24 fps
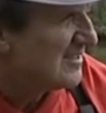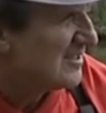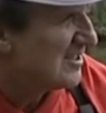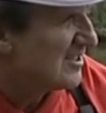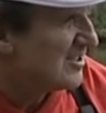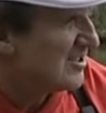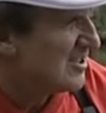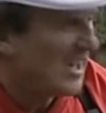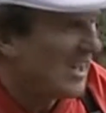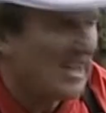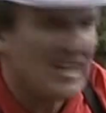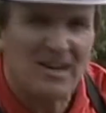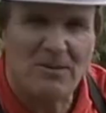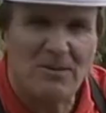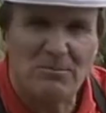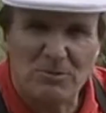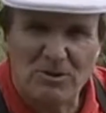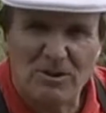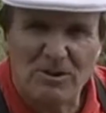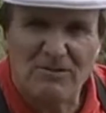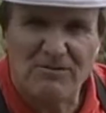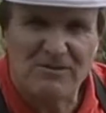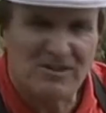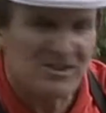today I'm
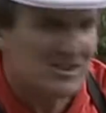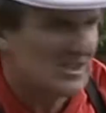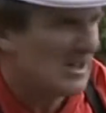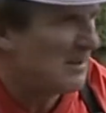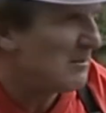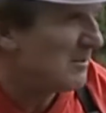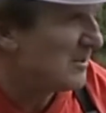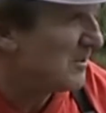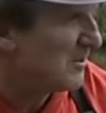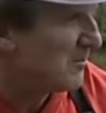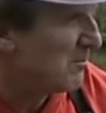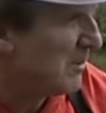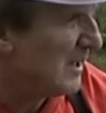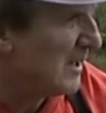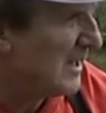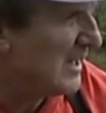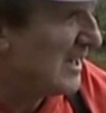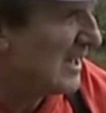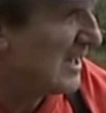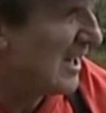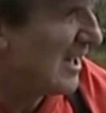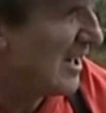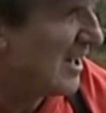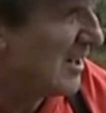looking for some of the big
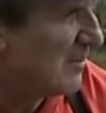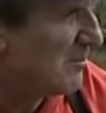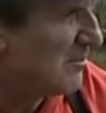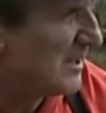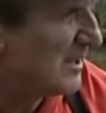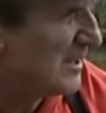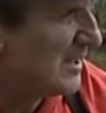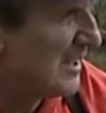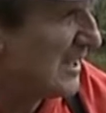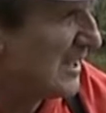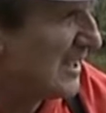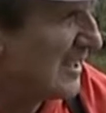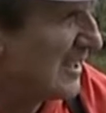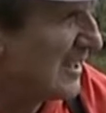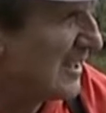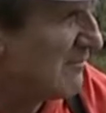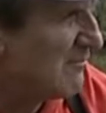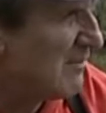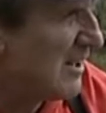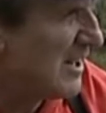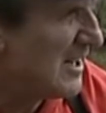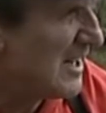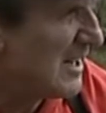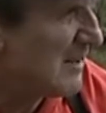carp in here. They
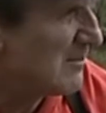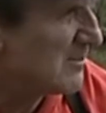run